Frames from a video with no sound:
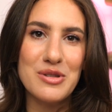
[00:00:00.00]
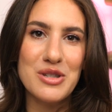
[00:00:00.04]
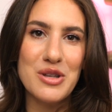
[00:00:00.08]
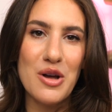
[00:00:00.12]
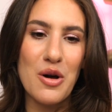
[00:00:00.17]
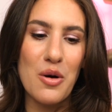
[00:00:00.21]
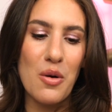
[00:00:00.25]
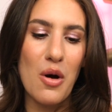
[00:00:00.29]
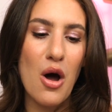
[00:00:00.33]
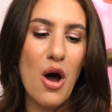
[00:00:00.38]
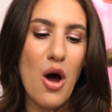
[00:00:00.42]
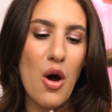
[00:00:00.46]

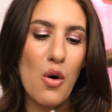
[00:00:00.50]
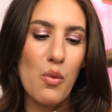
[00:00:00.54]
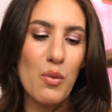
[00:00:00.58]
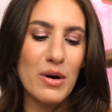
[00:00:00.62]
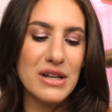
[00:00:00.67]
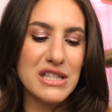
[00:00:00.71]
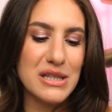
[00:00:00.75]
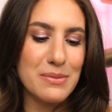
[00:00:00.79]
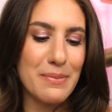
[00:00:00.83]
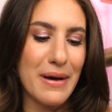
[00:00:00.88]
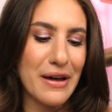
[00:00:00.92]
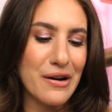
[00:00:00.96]
So
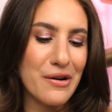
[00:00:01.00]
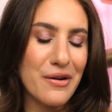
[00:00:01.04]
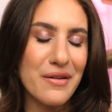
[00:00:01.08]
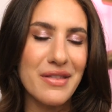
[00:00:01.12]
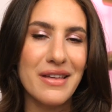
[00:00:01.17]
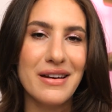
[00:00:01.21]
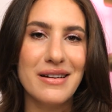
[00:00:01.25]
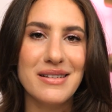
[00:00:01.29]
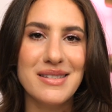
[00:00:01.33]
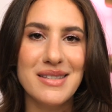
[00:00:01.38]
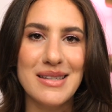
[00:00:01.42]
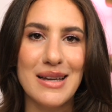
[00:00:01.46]
what's better
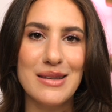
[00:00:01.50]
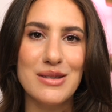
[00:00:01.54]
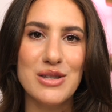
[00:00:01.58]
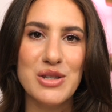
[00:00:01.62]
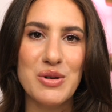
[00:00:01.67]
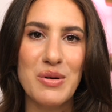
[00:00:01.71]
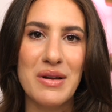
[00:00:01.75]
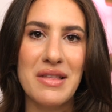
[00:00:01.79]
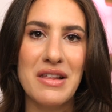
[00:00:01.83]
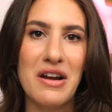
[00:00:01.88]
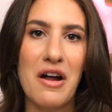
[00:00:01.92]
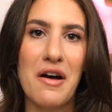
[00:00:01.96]
than a
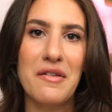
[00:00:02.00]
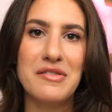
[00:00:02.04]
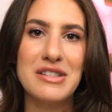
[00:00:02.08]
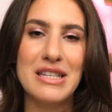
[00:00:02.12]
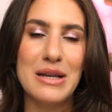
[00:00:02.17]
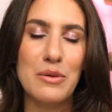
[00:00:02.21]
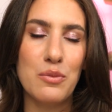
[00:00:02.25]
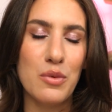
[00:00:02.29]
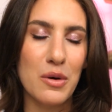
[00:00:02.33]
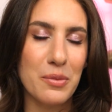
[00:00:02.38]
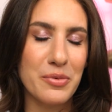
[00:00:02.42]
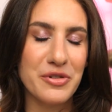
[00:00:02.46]
sunscreen that
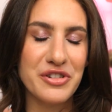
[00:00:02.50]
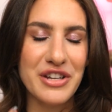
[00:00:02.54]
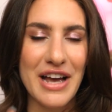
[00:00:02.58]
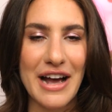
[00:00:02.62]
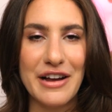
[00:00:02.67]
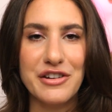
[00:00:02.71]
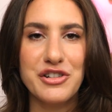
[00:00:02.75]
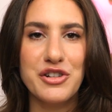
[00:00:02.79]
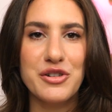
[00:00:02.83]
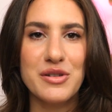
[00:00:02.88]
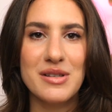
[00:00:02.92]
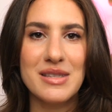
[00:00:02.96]
obviously will
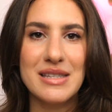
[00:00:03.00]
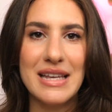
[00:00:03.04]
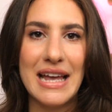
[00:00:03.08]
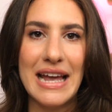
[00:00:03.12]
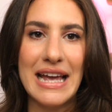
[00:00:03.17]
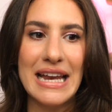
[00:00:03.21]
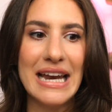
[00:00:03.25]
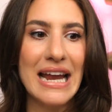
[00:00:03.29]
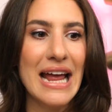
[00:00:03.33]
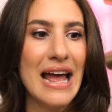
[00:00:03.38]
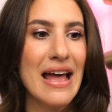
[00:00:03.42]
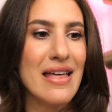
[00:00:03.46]
protect your
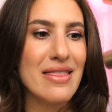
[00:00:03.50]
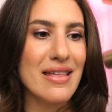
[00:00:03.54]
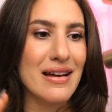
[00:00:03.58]
skin,